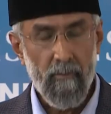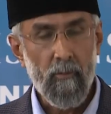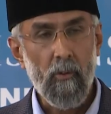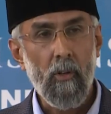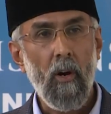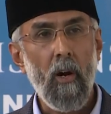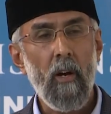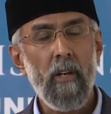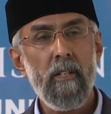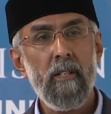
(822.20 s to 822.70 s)

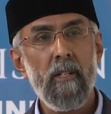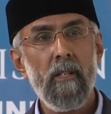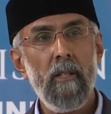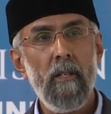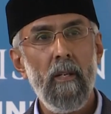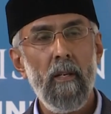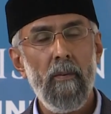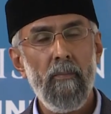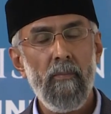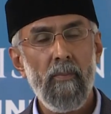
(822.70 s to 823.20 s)
God
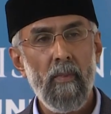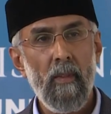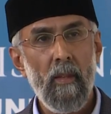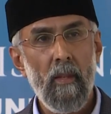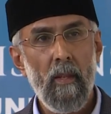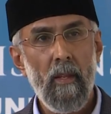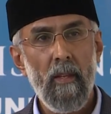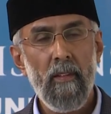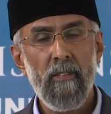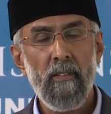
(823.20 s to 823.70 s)

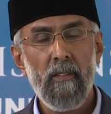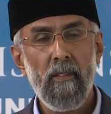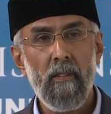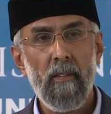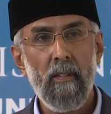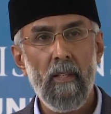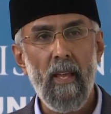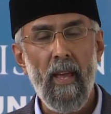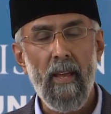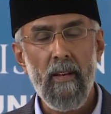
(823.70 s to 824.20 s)
is
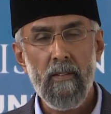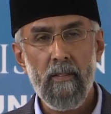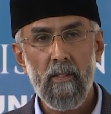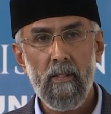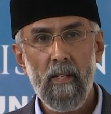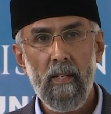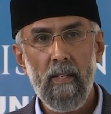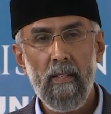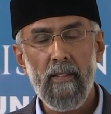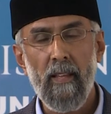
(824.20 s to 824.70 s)
the
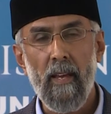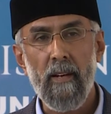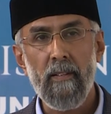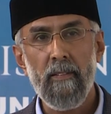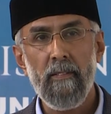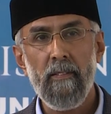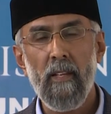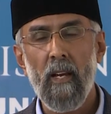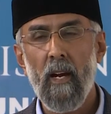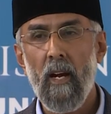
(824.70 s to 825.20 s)
entity that
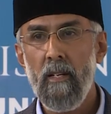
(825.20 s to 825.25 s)
is the